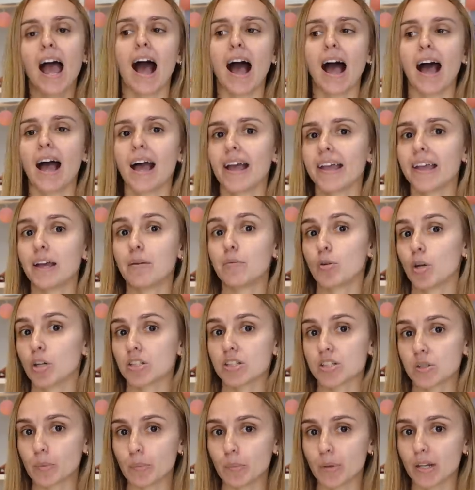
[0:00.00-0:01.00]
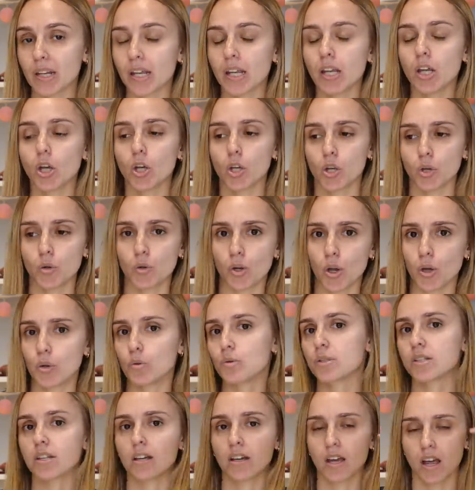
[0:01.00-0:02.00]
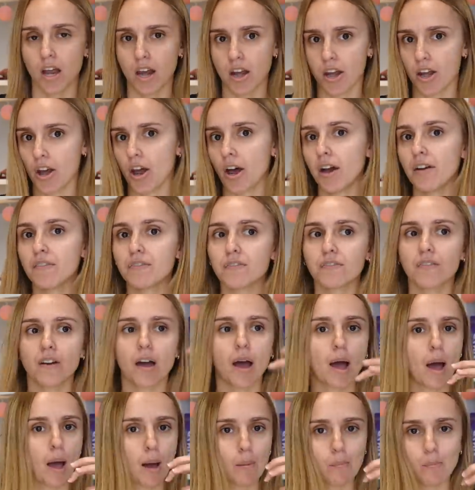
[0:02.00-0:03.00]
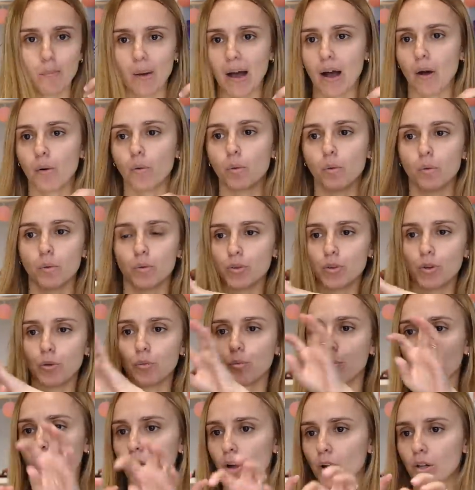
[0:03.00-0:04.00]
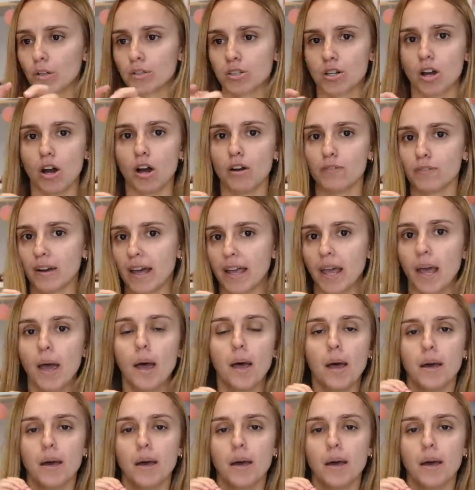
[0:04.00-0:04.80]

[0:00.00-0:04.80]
I am not somebody who knows enough about the world of like